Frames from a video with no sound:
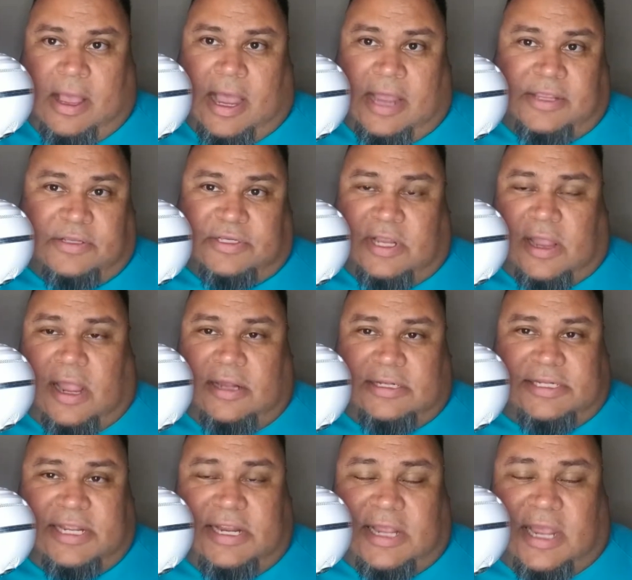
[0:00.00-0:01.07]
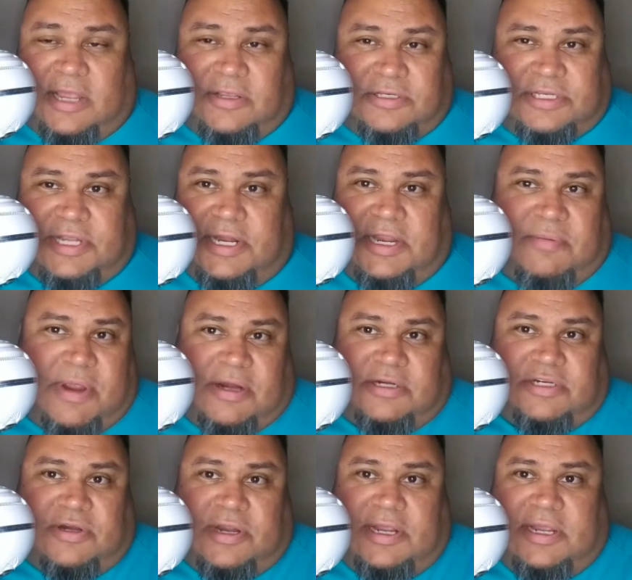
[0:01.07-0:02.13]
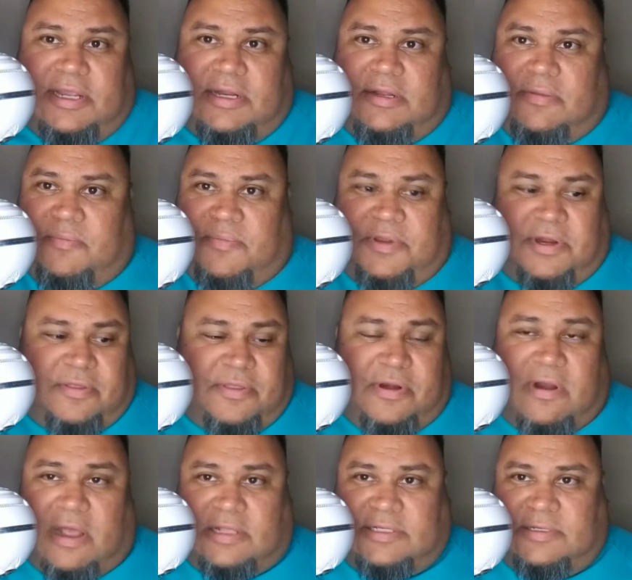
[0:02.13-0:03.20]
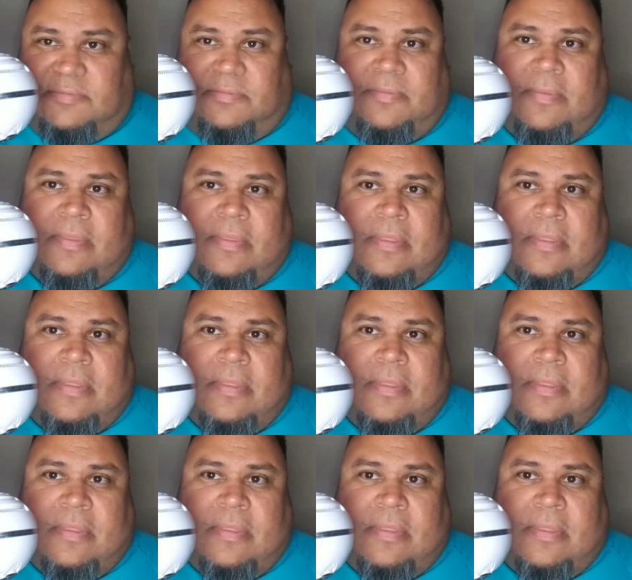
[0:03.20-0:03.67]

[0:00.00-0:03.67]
I use T- I use TD Ameritrade. You know, they're awesome.